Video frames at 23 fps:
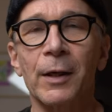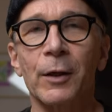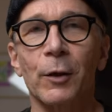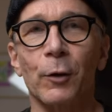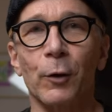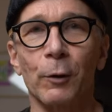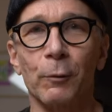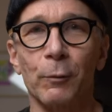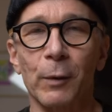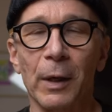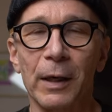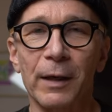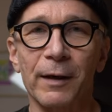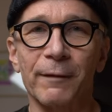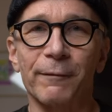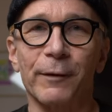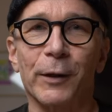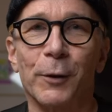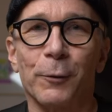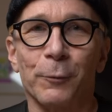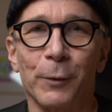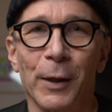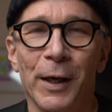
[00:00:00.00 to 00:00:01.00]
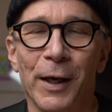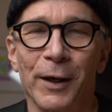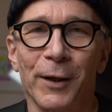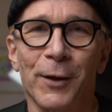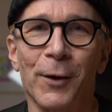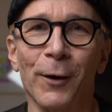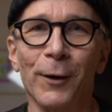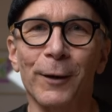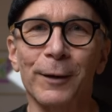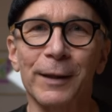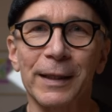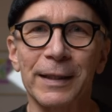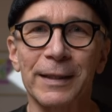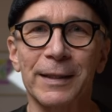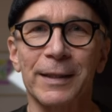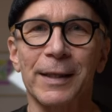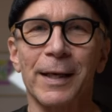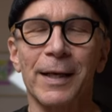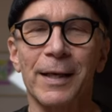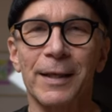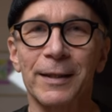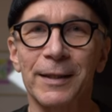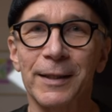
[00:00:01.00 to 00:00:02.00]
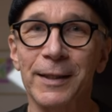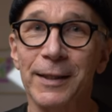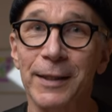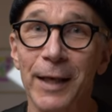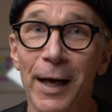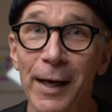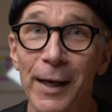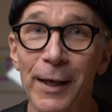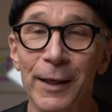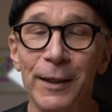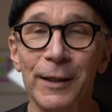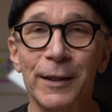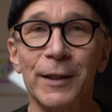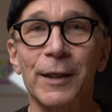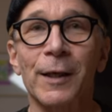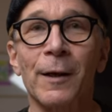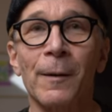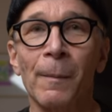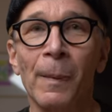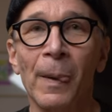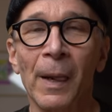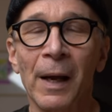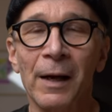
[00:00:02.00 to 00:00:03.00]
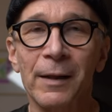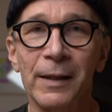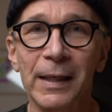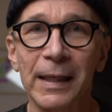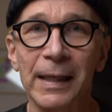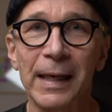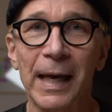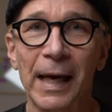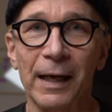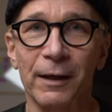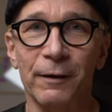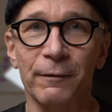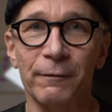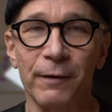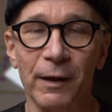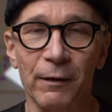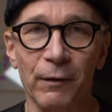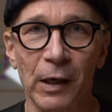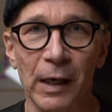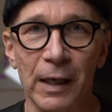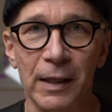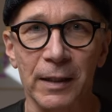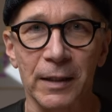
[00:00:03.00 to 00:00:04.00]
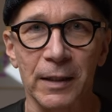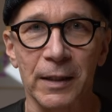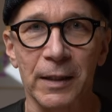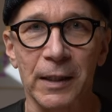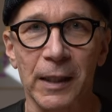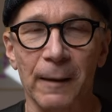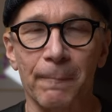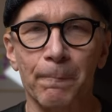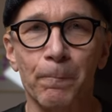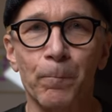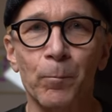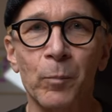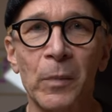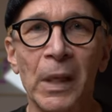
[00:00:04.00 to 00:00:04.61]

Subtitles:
or whatever you want to call this science, the equivalency.